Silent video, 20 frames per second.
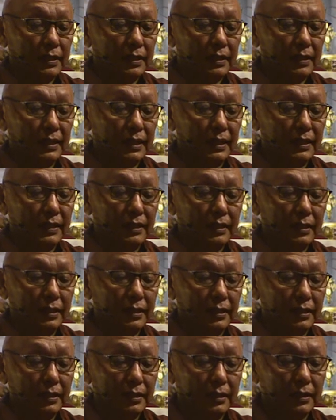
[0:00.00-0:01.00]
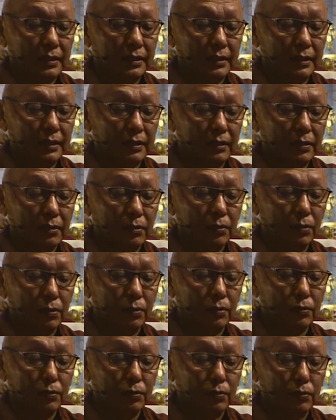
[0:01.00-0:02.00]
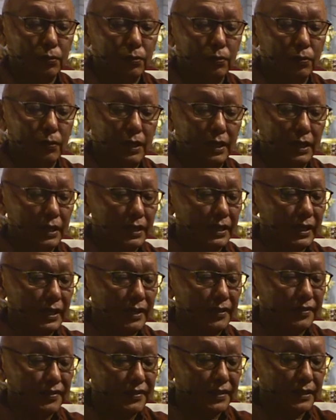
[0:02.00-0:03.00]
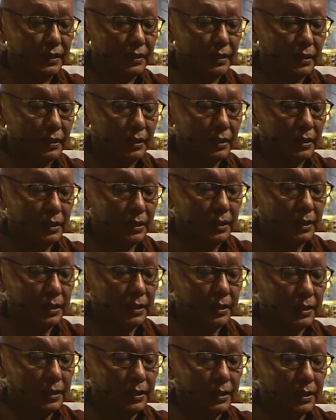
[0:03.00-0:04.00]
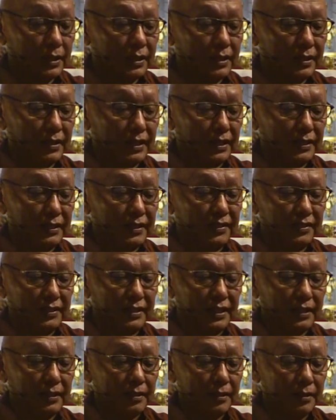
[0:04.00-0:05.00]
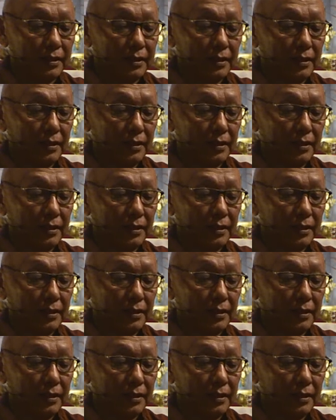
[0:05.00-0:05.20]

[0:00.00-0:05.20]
then those who are entering that state